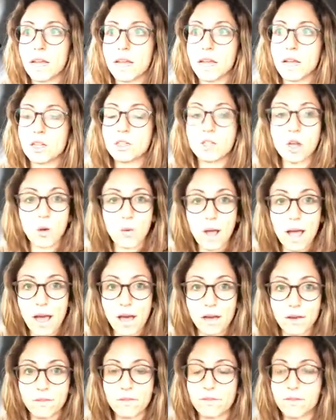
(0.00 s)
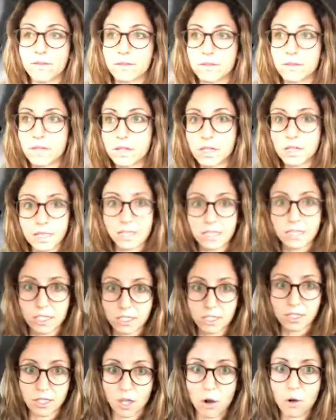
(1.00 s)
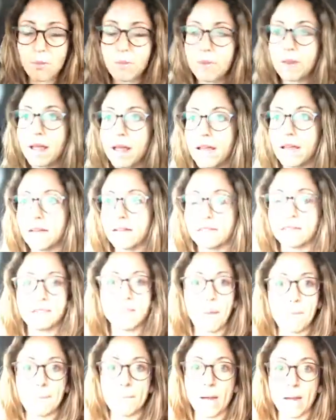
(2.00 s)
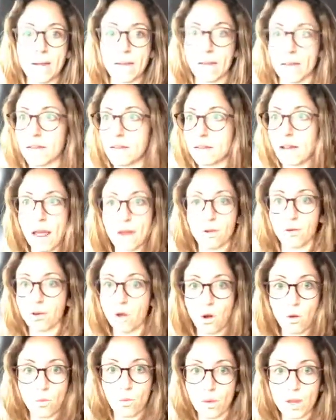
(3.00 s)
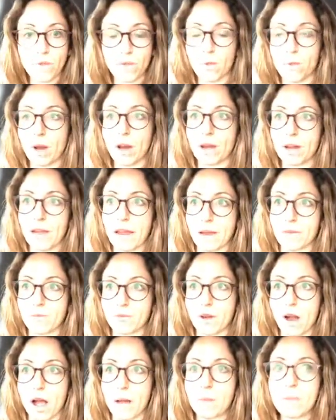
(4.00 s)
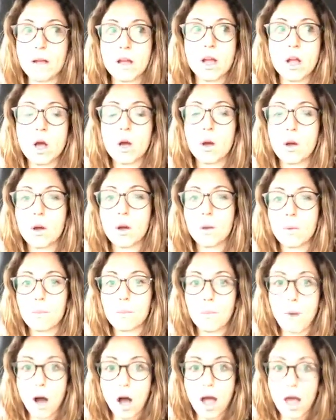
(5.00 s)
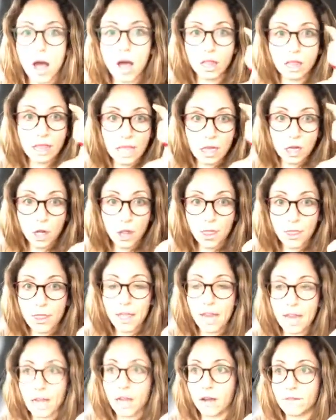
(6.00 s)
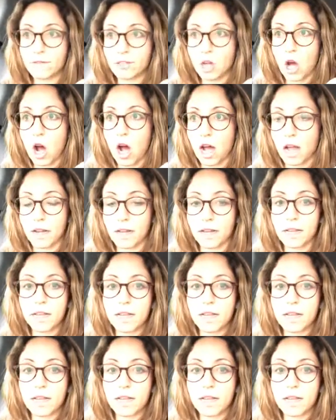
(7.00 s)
don't have clean dish soap, and somebody, I don't know even where it came from, bought a little thing of Dawn.